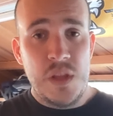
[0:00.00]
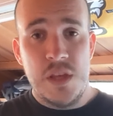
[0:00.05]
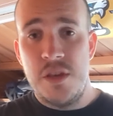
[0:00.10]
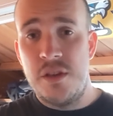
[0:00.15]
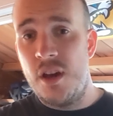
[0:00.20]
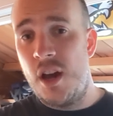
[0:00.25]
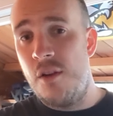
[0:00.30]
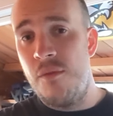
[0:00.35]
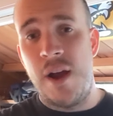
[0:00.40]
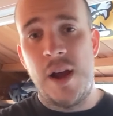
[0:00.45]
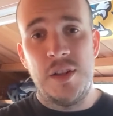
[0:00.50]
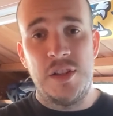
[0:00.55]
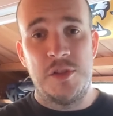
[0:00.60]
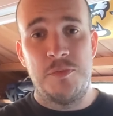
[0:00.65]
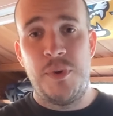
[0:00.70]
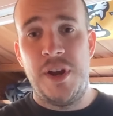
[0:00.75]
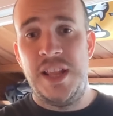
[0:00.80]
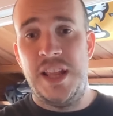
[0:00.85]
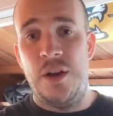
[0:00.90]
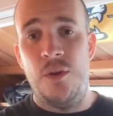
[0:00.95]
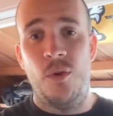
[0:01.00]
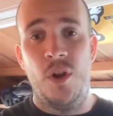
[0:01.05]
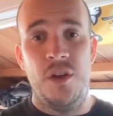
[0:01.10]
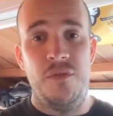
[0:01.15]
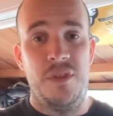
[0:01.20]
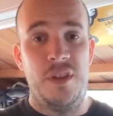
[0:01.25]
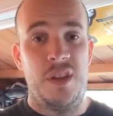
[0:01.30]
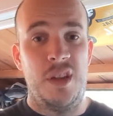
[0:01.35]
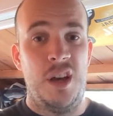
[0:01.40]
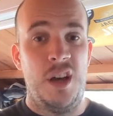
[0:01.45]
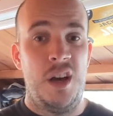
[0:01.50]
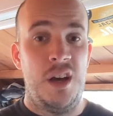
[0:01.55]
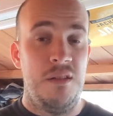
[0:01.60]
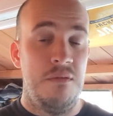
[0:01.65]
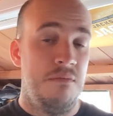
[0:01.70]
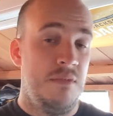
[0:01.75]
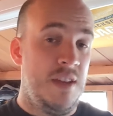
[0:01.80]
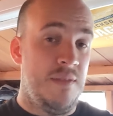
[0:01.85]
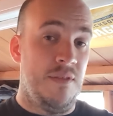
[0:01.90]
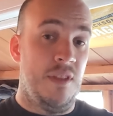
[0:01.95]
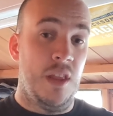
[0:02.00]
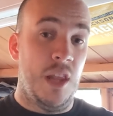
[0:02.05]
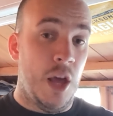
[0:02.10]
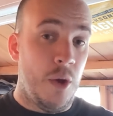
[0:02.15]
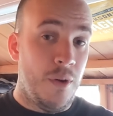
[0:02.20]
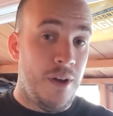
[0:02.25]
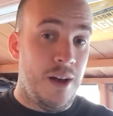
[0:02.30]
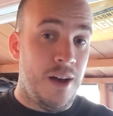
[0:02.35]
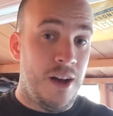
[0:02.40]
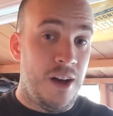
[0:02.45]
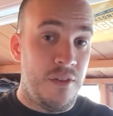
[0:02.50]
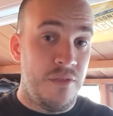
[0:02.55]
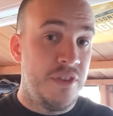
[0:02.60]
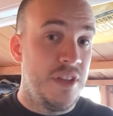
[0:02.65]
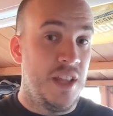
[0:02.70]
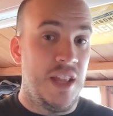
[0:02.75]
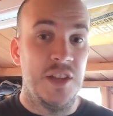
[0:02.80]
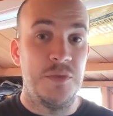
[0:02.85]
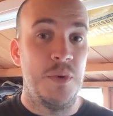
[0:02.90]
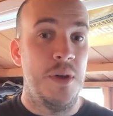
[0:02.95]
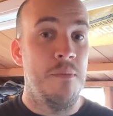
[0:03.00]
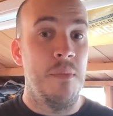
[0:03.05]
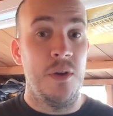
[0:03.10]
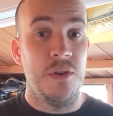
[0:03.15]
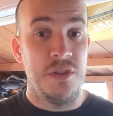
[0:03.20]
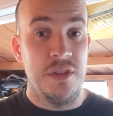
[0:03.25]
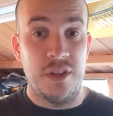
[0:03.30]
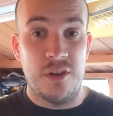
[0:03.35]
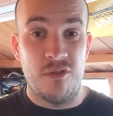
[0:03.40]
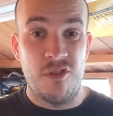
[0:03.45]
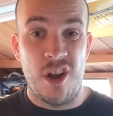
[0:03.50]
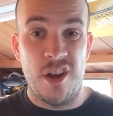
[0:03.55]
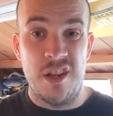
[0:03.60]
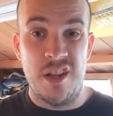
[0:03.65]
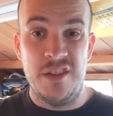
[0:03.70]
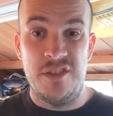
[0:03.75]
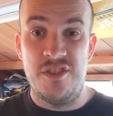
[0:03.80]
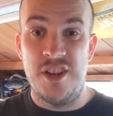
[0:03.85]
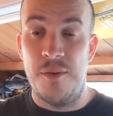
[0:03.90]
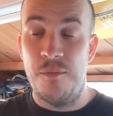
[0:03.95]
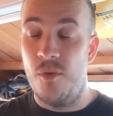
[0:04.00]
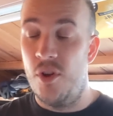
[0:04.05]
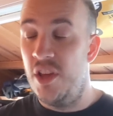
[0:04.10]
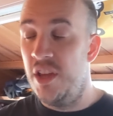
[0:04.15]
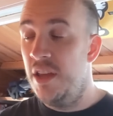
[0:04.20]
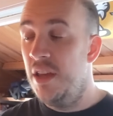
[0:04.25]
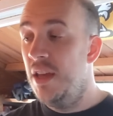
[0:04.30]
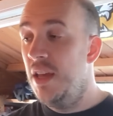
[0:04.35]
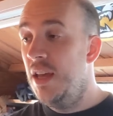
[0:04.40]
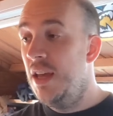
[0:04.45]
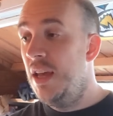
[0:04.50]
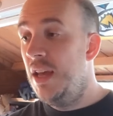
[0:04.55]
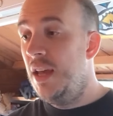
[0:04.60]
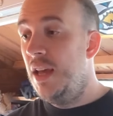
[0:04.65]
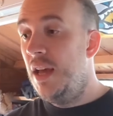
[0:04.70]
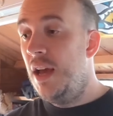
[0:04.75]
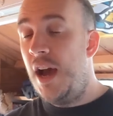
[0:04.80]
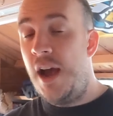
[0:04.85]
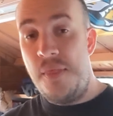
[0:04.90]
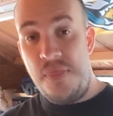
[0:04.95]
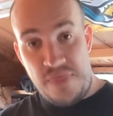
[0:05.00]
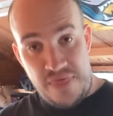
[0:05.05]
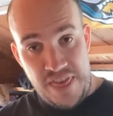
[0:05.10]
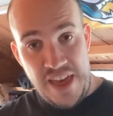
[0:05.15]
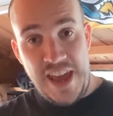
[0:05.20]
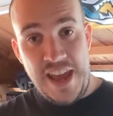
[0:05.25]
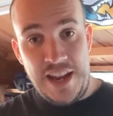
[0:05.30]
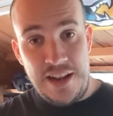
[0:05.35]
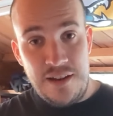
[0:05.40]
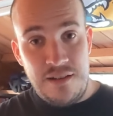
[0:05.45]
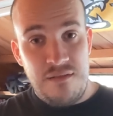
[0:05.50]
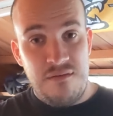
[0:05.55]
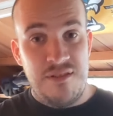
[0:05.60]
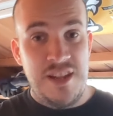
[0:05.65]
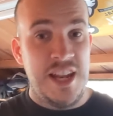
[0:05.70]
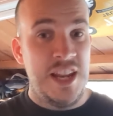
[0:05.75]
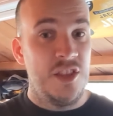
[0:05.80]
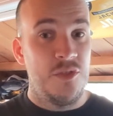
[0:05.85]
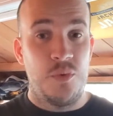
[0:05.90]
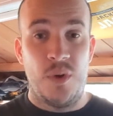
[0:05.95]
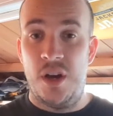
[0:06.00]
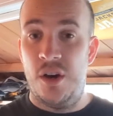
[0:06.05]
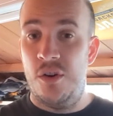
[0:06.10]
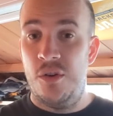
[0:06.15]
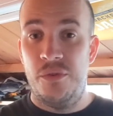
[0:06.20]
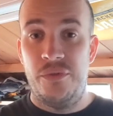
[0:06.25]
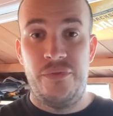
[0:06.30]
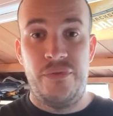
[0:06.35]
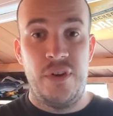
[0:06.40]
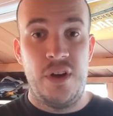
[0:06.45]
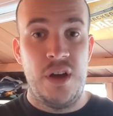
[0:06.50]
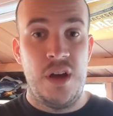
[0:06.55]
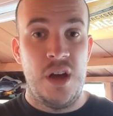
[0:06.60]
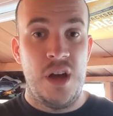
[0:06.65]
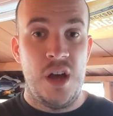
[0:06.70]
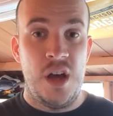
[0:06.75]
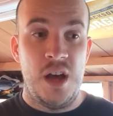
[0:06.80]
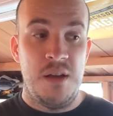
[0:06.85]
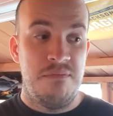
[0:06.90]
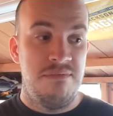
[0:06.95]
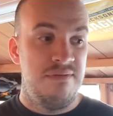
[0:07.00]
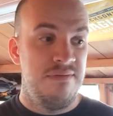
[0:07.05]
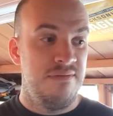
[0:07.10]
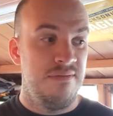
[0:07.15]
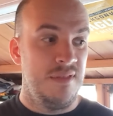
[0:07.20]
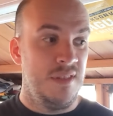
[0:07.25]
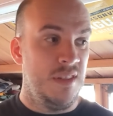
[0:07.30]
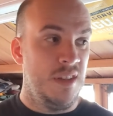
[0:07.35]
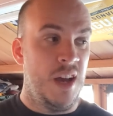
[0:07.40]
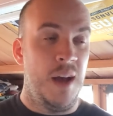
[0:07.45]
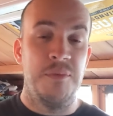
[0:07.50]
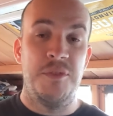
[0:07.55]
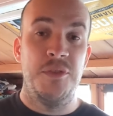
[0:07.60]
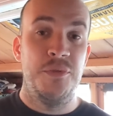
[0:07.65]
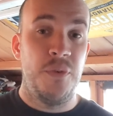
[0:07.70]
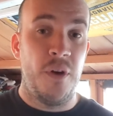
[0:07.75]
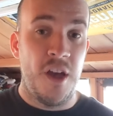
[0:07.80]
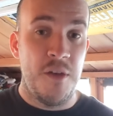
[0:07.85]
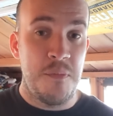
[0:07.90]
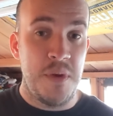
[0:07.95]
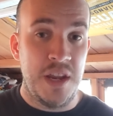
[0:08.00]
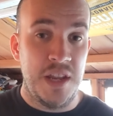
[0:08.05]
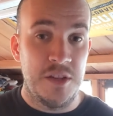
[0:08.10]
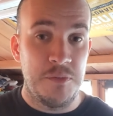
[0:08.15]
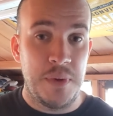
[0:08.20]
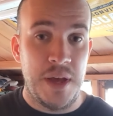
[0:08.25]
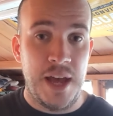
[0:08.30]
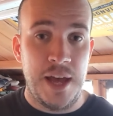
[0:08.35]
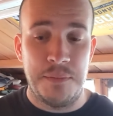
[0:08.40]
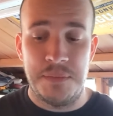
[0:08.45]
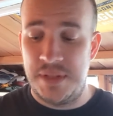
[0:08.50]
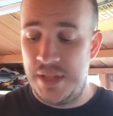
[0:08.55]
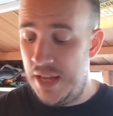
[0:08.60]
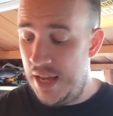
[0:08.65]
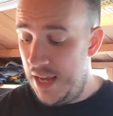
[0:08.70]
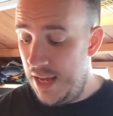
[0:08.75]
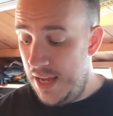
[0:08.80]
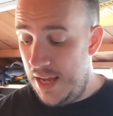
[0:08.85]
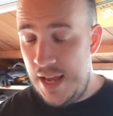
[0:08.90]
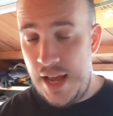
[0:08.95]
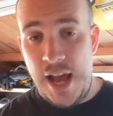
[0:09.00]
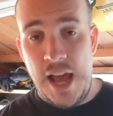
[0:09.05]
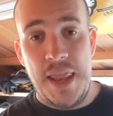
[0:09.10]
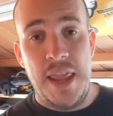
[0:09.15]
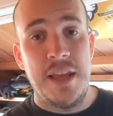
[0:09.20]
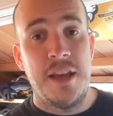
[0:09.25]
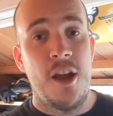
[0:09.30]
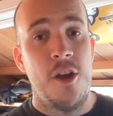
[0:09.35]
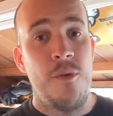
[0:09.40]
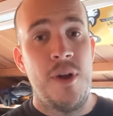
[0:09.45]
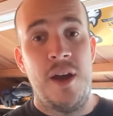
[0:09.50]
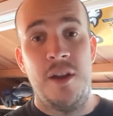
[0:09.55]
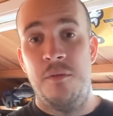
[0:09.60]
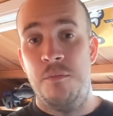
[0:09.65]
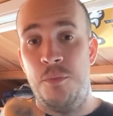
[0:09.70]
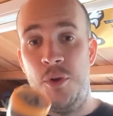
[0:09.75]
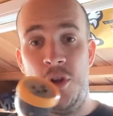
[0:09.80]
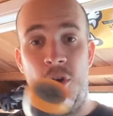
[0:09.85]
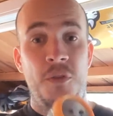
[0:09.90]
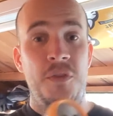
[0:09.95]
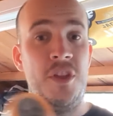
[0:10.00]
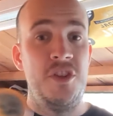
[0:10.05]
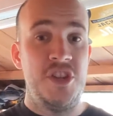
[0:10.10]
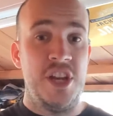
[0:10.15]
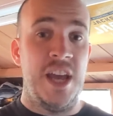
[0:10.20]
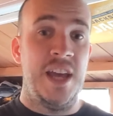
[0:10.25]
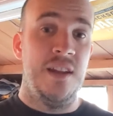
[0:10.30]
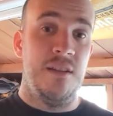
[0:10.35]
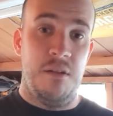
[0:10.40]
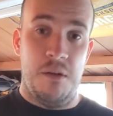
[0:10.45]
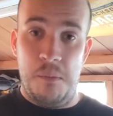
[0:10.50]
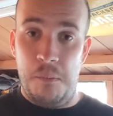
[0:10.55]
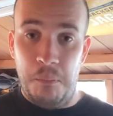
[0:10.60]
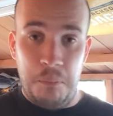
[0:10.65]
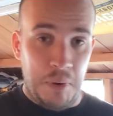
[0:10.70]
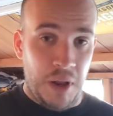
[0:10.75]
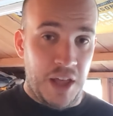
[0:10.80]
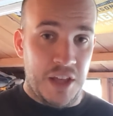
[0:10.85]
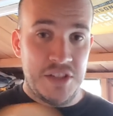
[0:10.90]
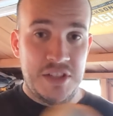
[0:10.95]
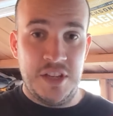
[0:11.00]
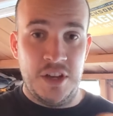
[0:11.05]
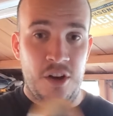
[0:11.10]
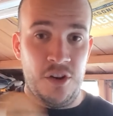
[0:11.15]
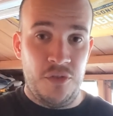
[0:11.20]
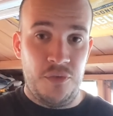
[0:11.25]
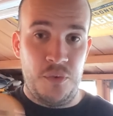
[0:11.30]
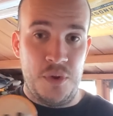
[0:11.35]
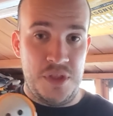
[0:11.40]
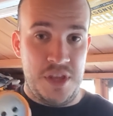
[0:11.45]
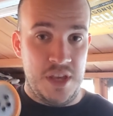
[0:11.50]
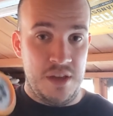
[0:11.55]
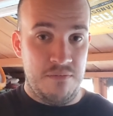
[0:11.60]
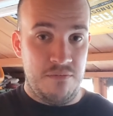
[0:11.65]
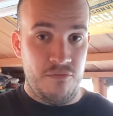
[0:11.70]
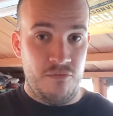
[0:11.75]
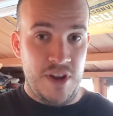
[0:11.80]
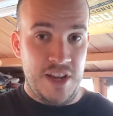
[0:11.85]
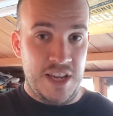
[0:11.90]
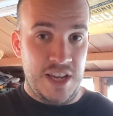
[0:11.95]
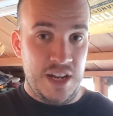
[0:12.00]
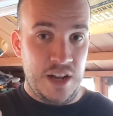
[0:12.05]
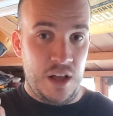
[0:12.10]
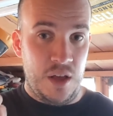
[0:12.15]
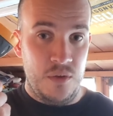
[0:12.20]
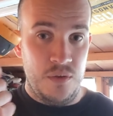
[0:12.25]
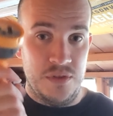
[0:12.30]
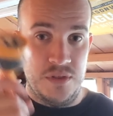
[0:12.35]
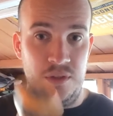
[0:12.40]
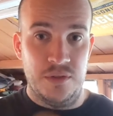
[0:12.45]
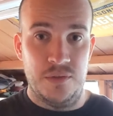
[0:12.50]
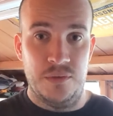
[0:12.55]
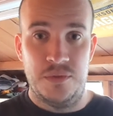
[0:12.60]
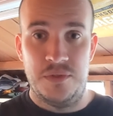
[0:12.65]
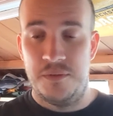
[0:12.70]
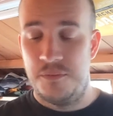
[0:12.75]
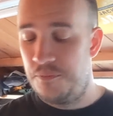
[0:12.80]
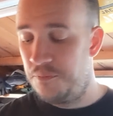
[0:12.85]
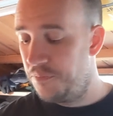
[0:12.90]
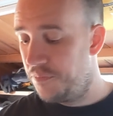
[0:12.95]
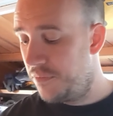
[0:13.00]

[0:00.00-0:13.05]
You go around, spray that all over the car, even the lower half, you know, that's where most of the crud is generally, and then let it dwell for up to 5 minutes perhaps, and then go around, put it on the jet, blast it off with your regular hose nozzles.